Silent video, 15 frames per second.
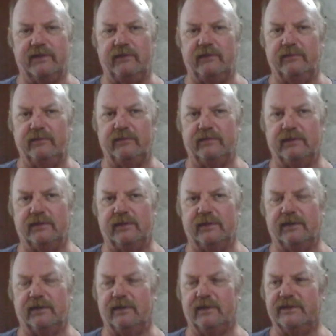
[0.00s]
to
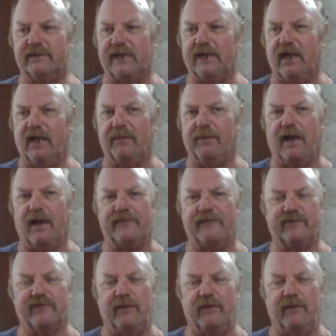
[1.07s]
setting up a live
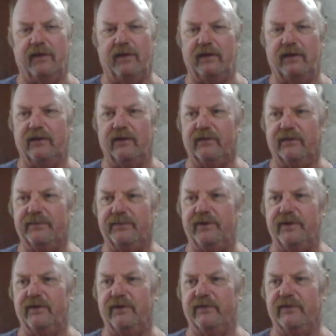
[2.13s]
stream on your
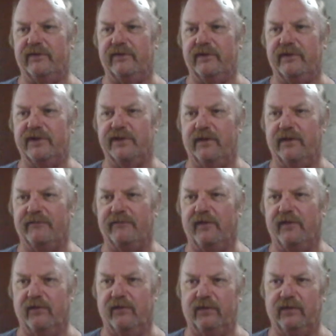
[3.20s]
computer than there is on the
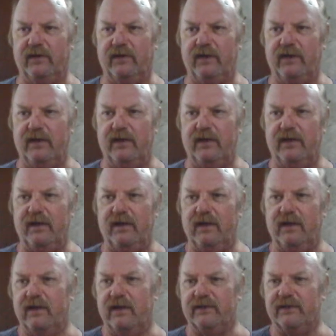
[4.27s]
phone.
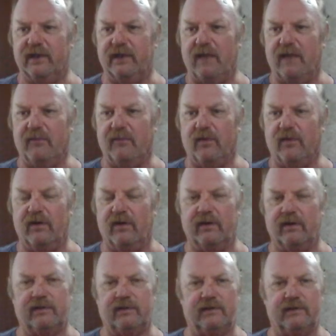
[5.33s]
There's a lot more
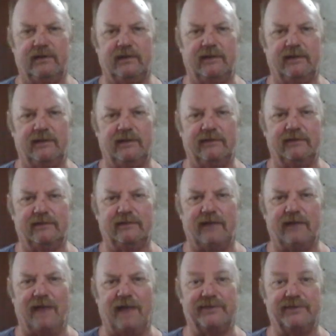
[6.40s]

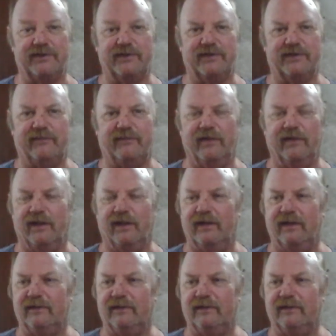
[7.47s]
options to fill in.